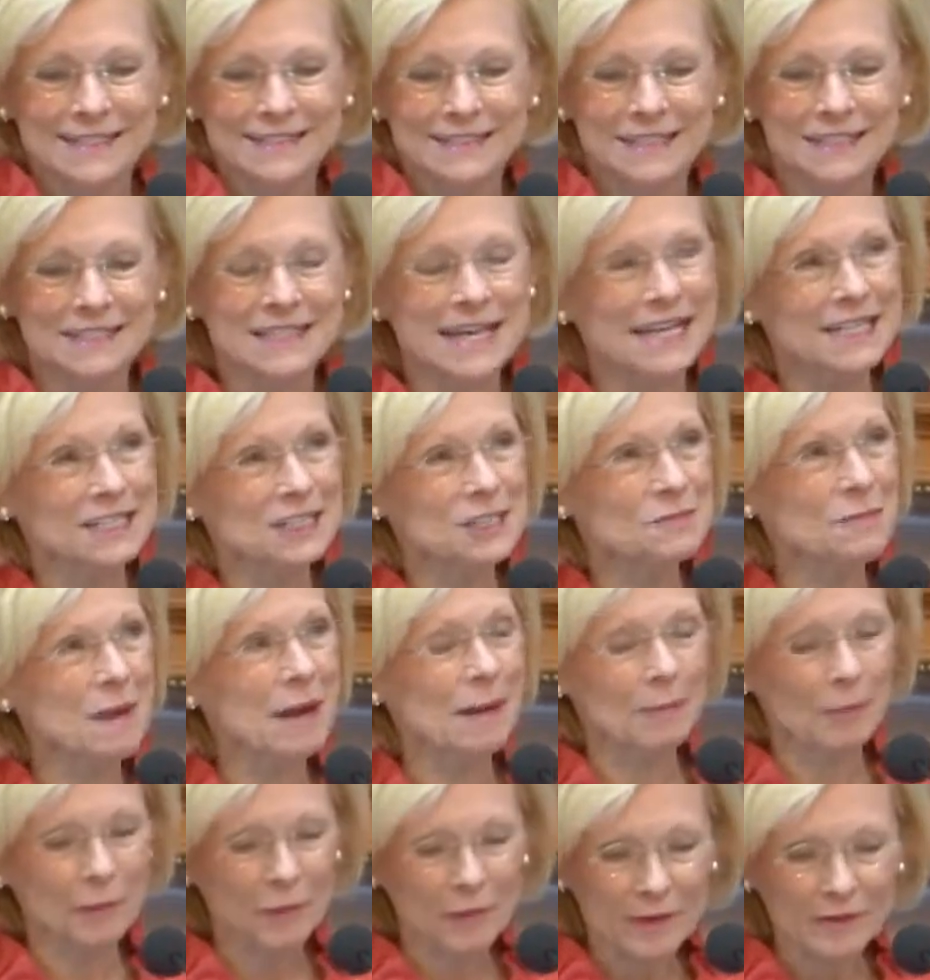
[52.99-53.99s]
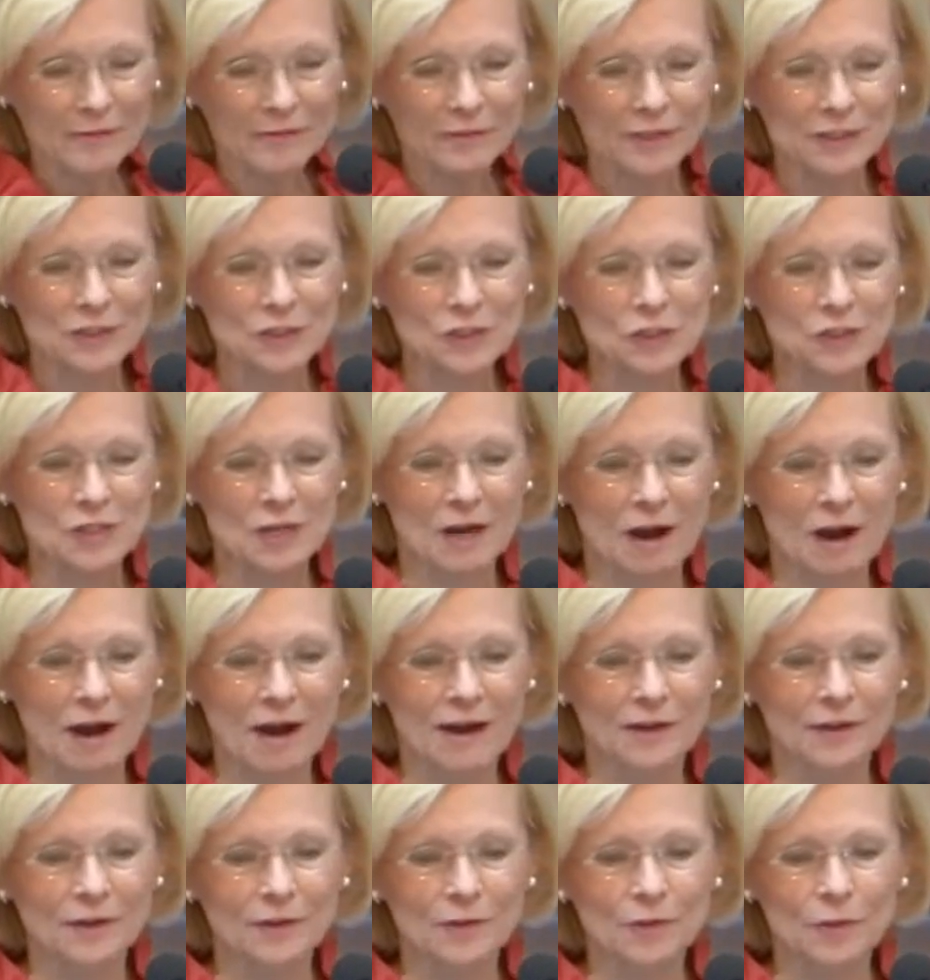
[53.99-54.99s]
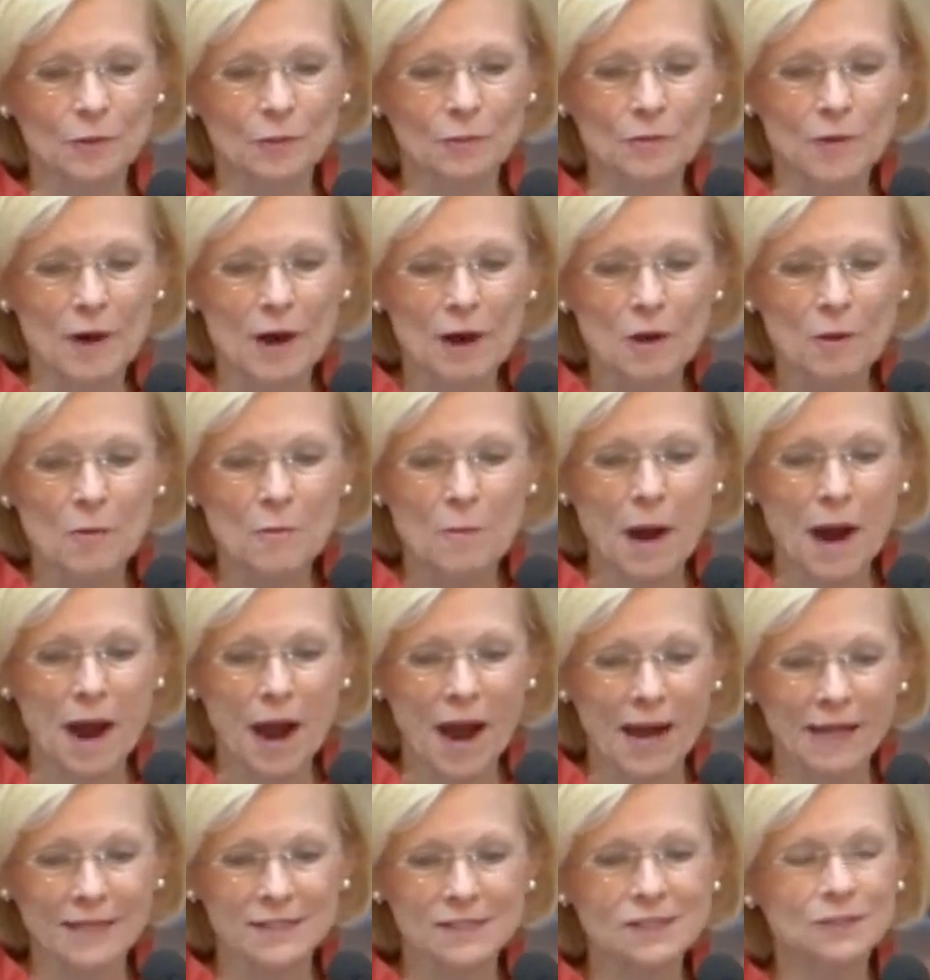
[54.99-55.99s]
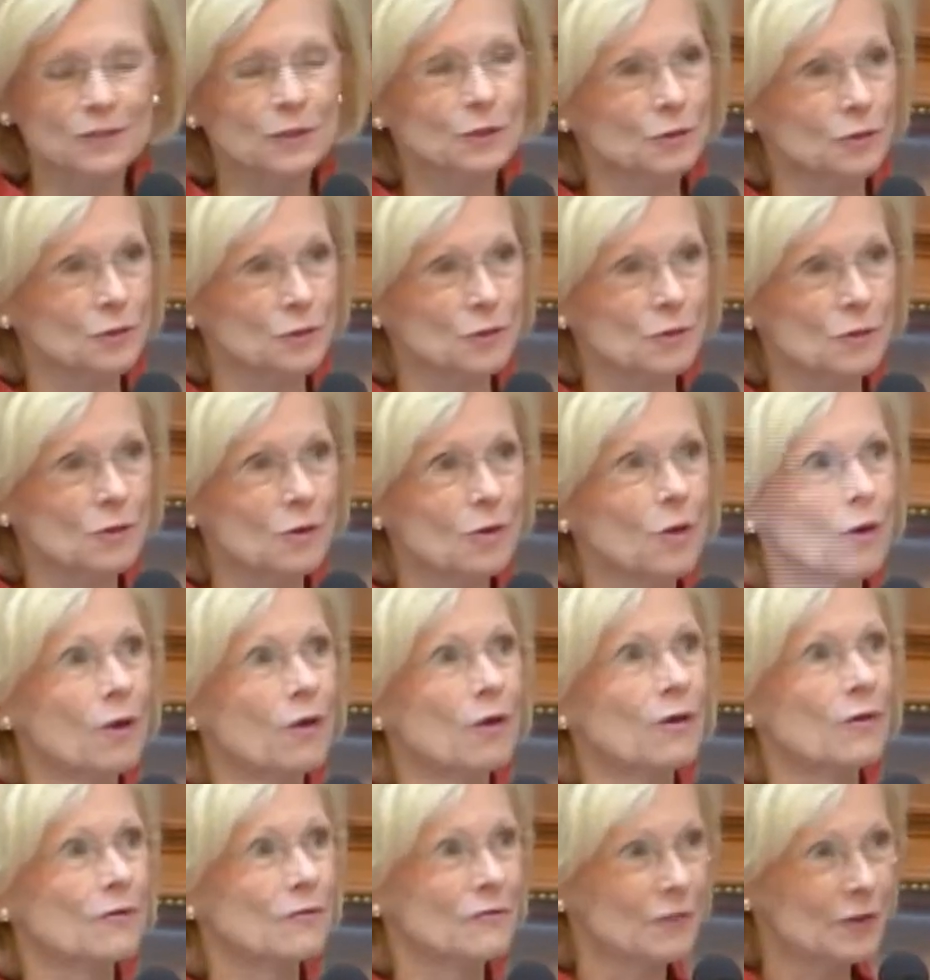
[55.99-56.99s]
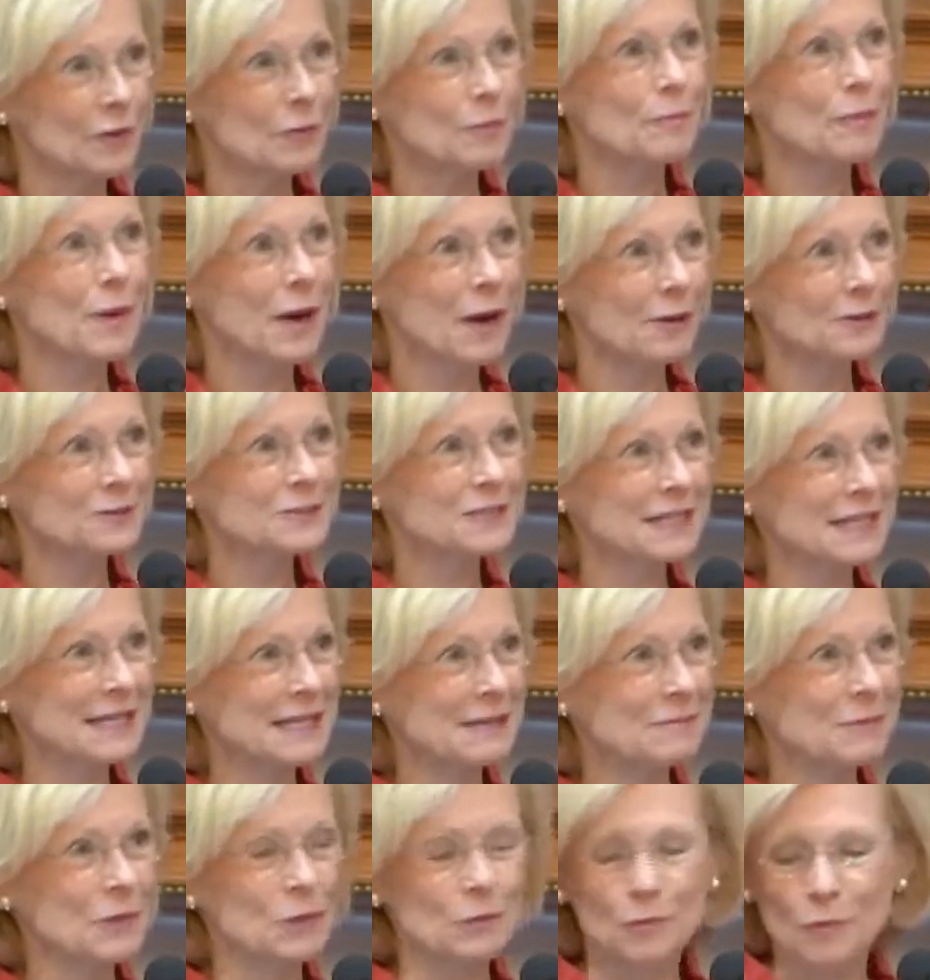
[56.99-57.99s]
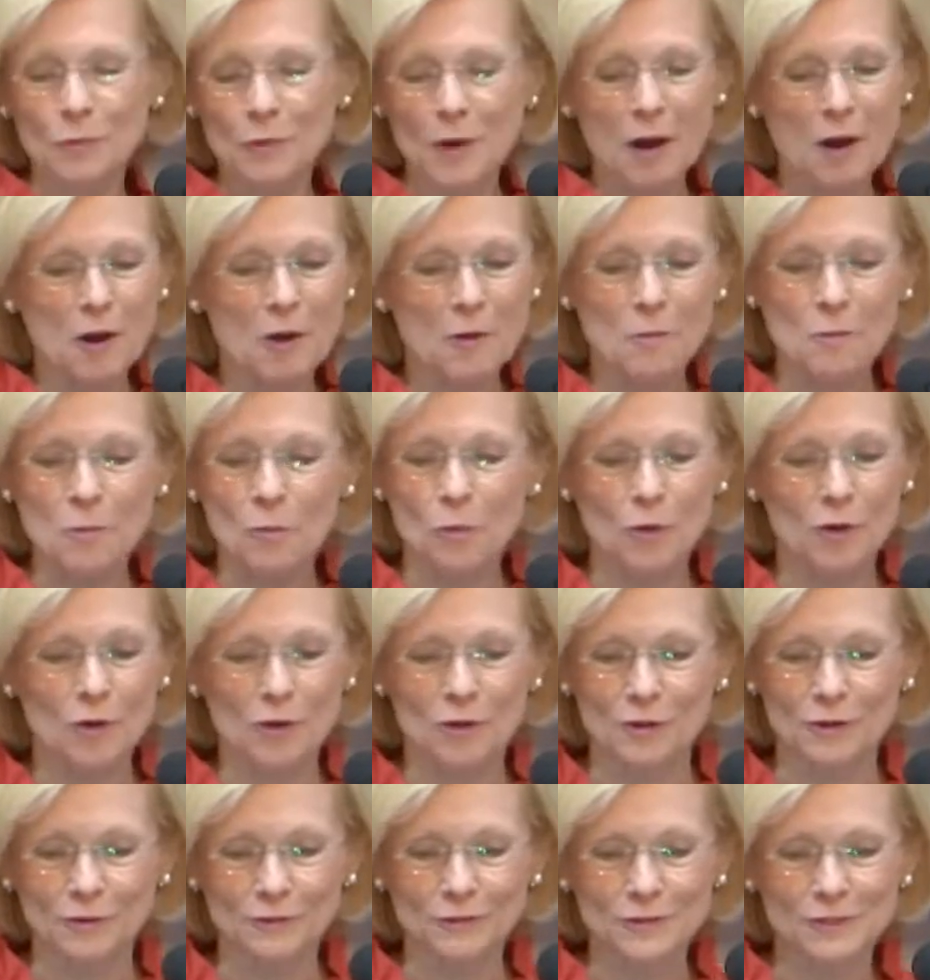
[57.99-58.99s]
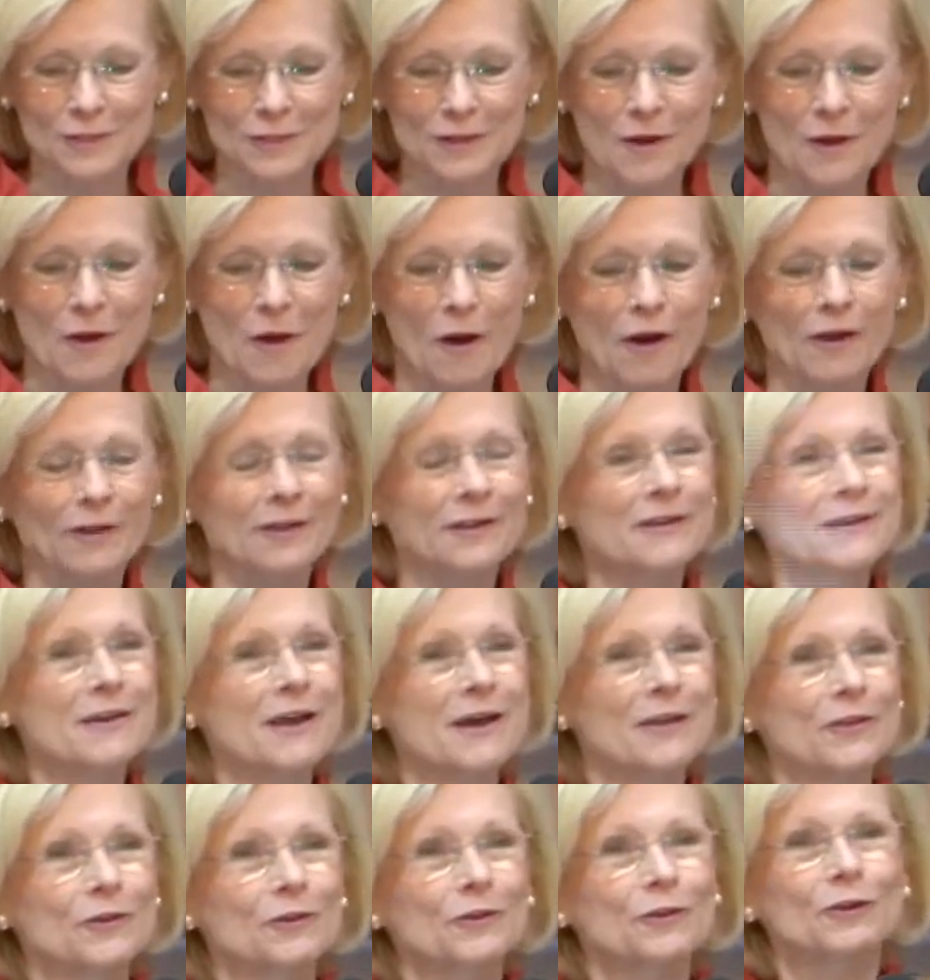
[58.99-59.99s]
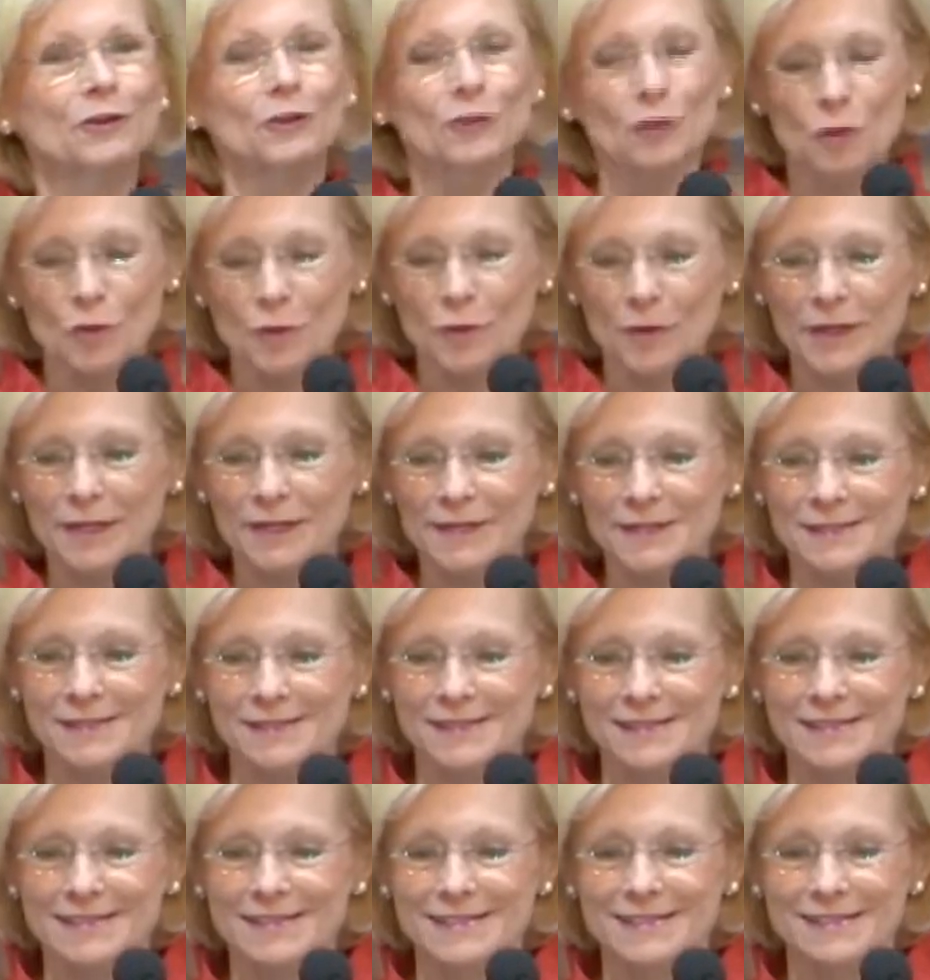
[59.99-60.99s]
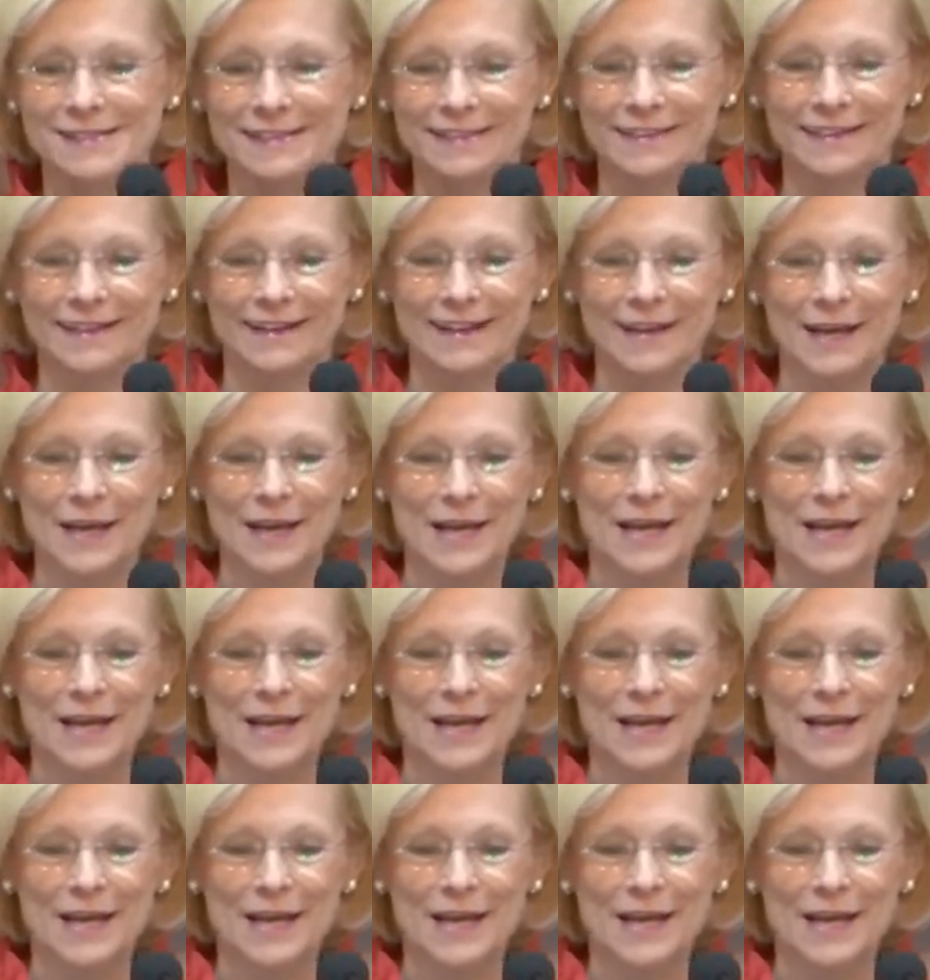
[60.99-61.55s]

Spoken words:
Today, it's my privilege to honor the Rome High School football team, the Rome Wolves, on another glorious season.